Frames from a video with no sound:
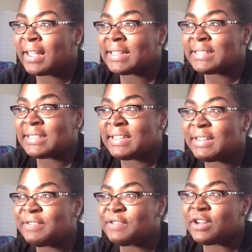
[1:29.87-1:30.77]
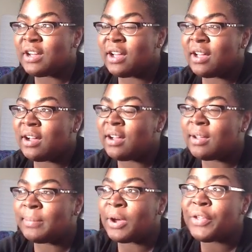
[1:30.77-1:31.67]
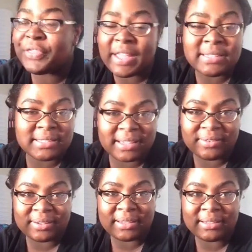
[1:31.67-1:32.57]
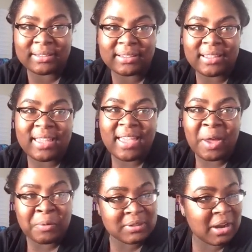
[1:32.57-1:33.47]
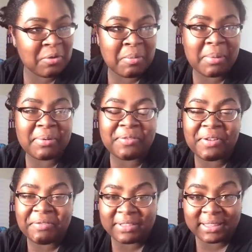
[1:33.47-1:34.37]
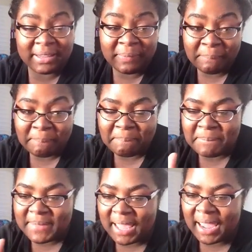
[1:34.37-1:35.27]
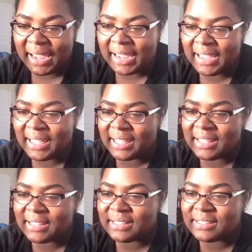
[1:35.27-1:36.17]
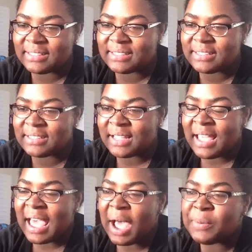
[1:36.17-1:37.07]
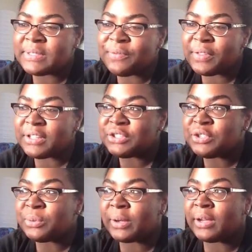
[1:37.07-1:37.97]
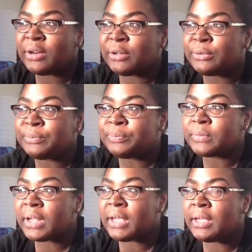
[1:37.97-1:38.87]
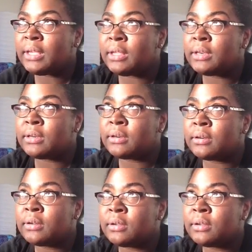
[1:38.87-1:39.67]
conceived on Thanksgiving, which I remember vividly, and I wasn't feeling too well in